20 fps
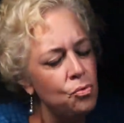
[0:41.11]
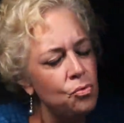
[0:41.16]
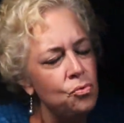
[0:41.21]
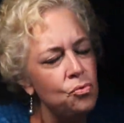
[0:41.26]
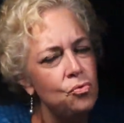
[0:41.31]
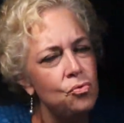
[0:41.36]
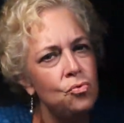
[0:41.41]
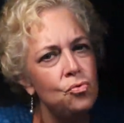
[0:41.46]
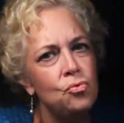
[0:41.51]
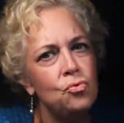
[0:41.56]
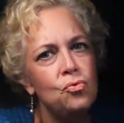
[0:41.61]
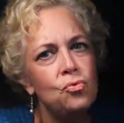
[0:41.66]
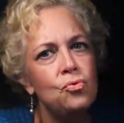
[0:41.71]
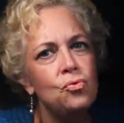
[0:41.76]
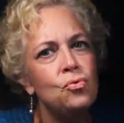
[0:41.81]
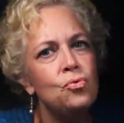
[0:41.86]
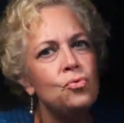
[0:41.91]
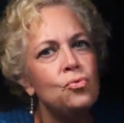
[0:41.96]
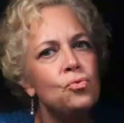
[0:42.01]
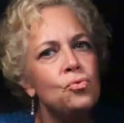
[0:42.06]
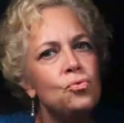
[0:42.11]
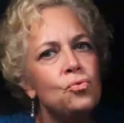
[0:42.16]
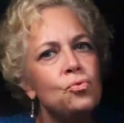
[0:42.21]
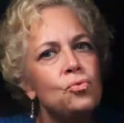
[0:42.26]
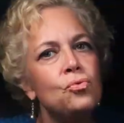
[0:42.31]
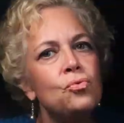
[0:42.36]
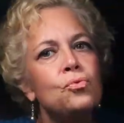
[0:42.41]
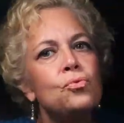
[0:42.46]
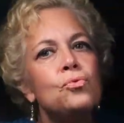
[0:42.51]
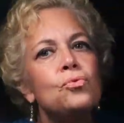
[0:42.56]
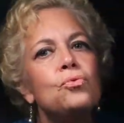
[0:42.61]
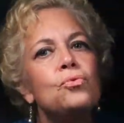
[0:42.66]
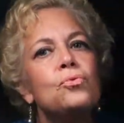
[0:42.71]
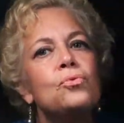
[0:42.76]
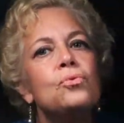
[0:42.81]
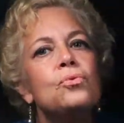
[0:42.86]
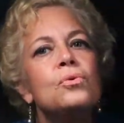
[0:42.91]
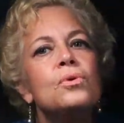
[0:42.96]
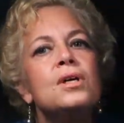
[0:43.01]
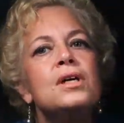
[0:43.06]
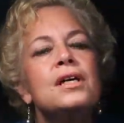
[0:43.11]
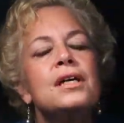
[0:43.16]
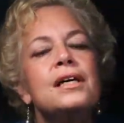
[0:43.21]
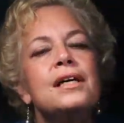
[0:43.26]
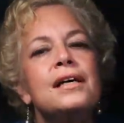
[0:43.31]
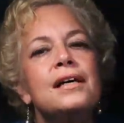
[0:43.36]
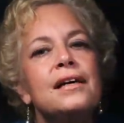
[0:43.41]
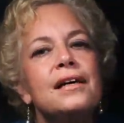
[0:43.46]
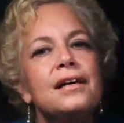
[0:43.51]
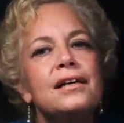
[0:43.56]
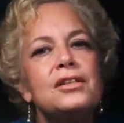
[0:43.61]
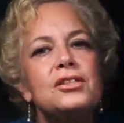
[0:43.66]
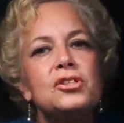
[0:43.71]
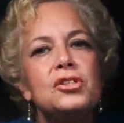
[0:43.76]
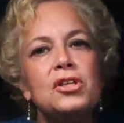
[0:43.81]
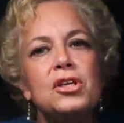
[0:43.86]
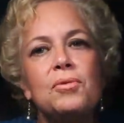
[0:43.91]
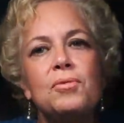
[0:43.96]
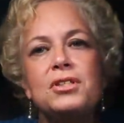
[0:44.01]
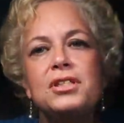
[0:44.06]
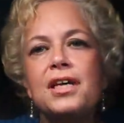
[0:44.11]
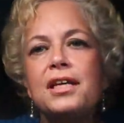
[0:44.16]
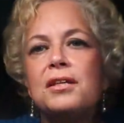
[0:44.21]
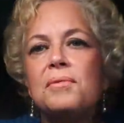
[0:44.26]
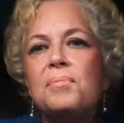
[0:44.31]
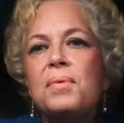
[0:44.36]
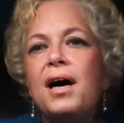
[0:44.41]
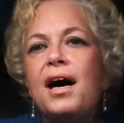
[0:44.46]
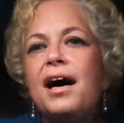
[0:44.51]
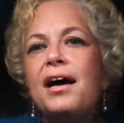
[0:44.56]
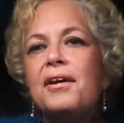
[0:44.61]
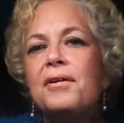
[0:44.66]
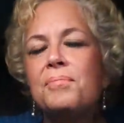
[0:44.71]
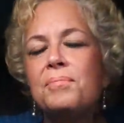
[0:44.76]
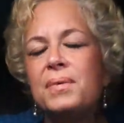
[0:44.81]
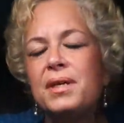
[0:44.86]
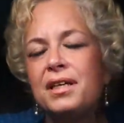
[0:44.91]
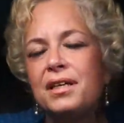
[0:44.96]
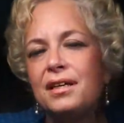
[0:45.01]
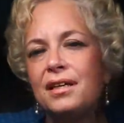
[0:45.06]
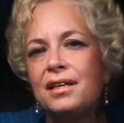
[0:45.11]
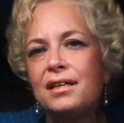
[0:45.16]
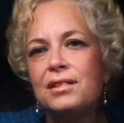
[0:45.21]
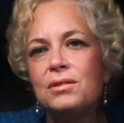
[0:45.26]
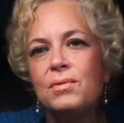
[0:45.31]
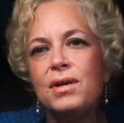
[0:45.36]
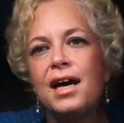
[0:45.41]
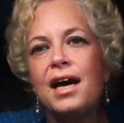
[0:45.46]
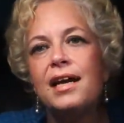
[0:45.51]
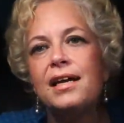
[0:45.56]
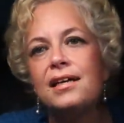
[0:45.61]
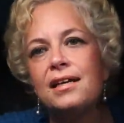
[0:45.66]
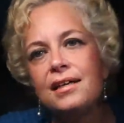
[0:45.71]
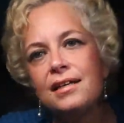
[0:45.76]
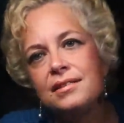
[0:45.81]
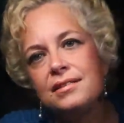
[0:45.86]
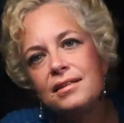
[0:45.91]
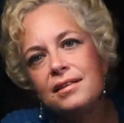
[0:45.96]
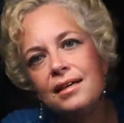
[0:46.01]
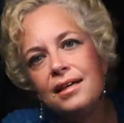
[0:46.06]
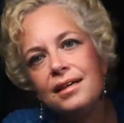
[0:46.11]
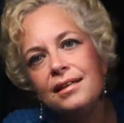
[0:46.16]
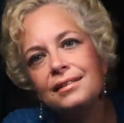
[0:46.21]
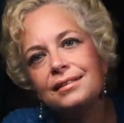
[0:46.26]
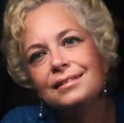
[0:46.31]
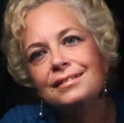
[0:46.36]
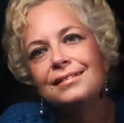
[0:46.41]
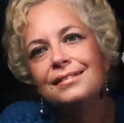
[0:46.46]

Ooh. I gotta show you what's on the bottom because we had it yesterday.